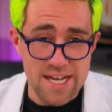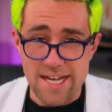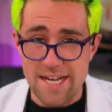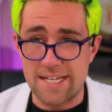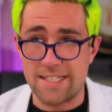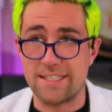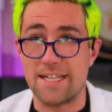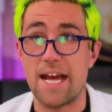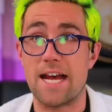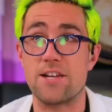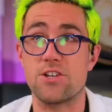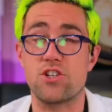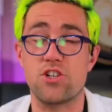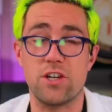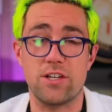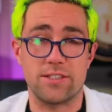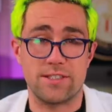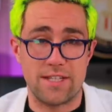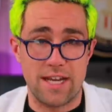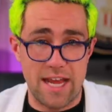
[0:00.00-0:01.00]
is not
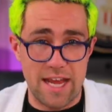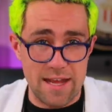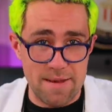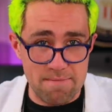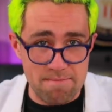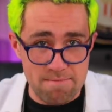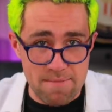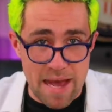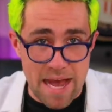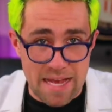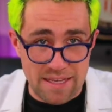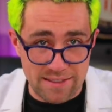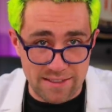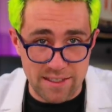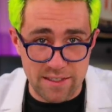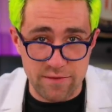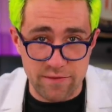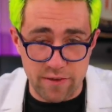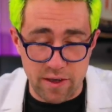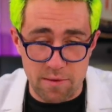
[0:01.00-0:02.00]
just a
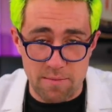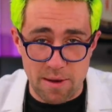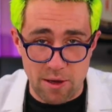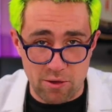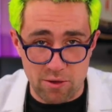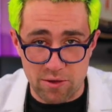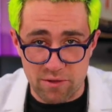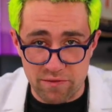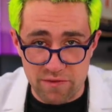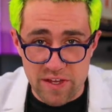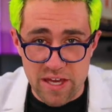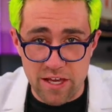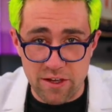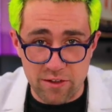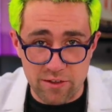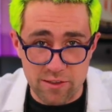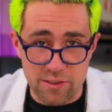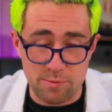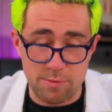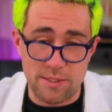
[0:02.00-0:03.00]
massive amount of
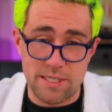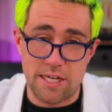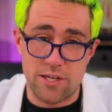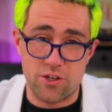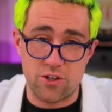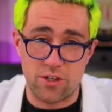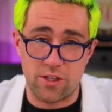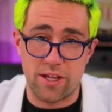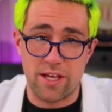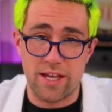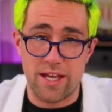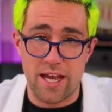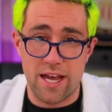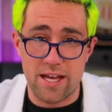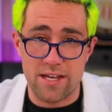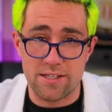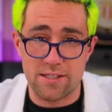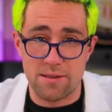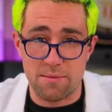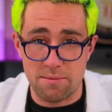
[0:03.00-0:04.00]
vehicles, potentially
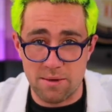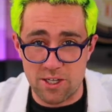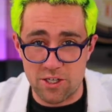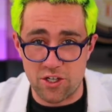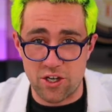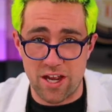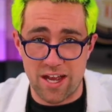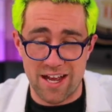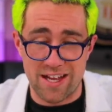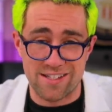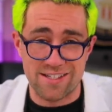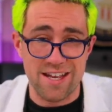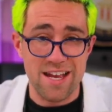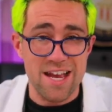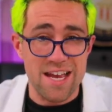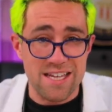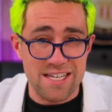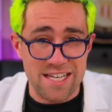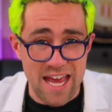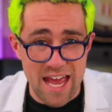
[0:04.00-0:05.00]
as much as
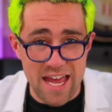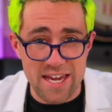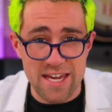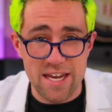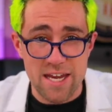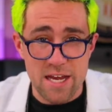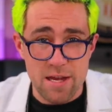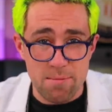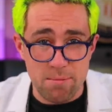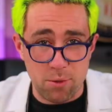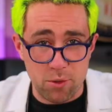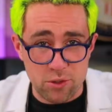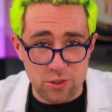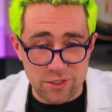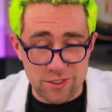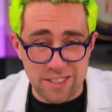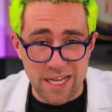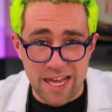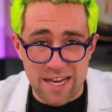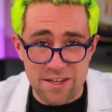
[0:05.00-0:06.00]
10
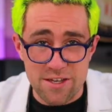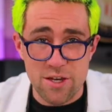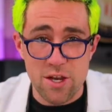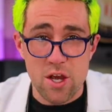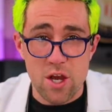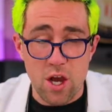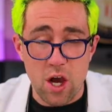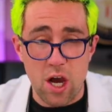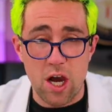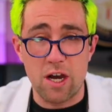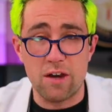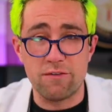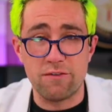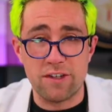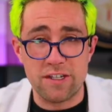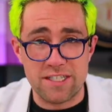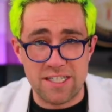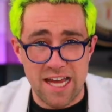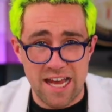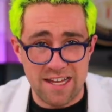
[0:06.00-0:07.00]
percent of
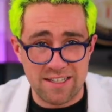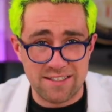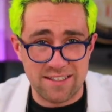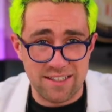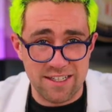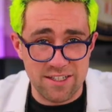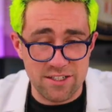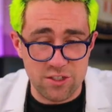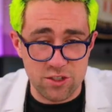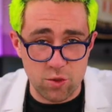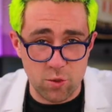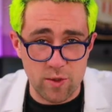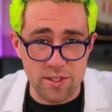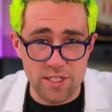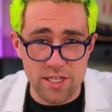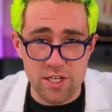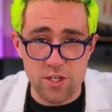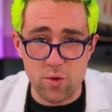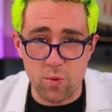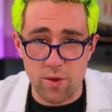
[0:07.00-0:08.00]
Tesla's
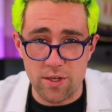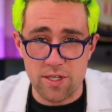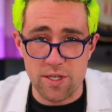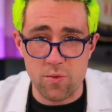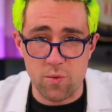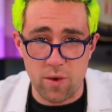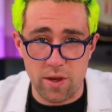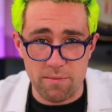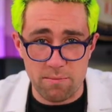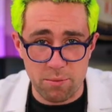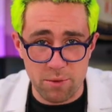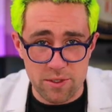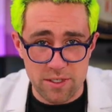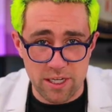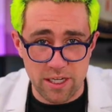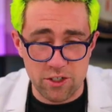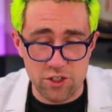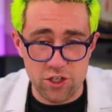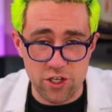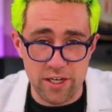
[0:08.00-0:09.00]
2021
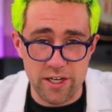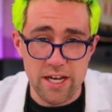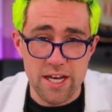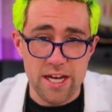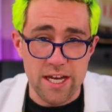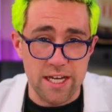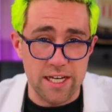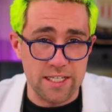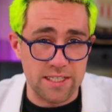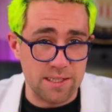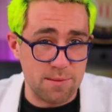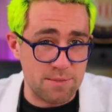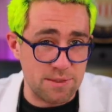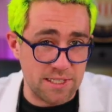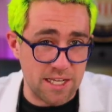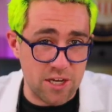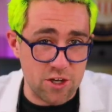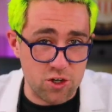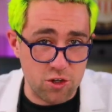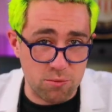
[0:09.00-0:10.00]
production and a
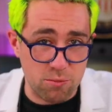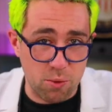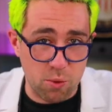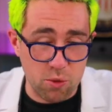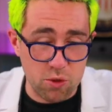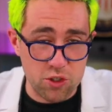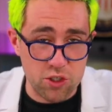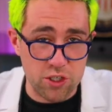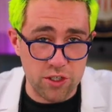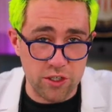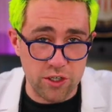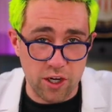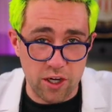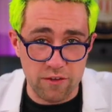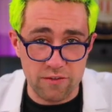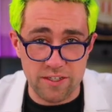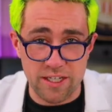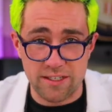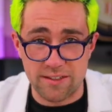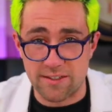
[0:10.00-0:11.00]
substantial portion
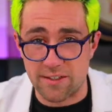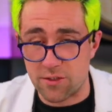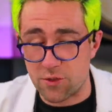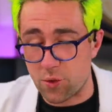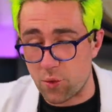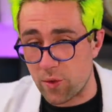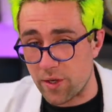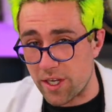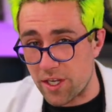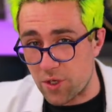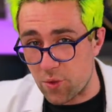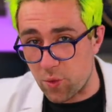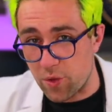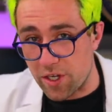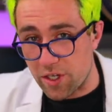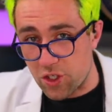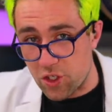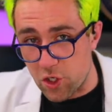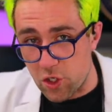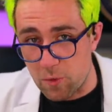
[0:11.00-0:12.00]
of Tesla's
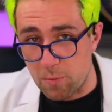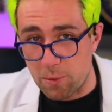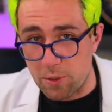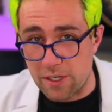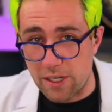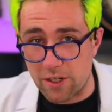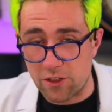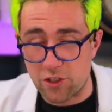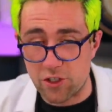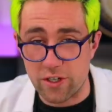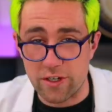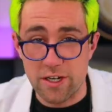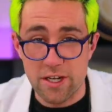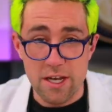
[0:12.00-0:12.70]
2022 production,